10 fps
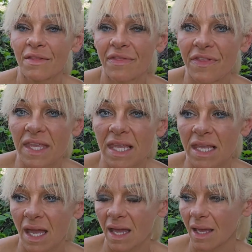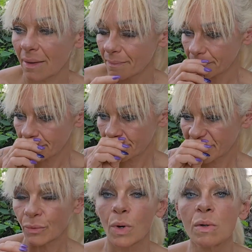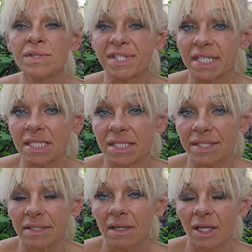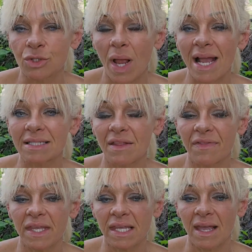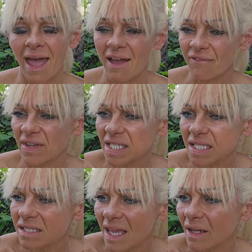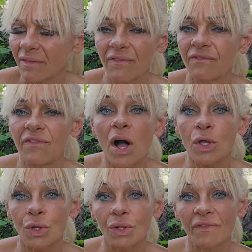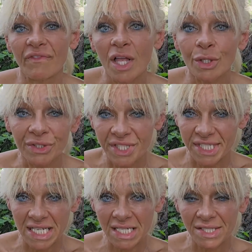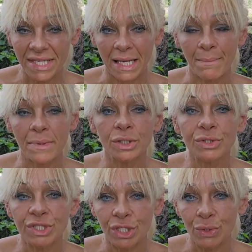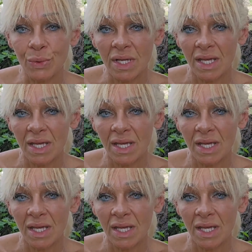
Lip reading: the roses attract the aphids, fungal disease like mildew,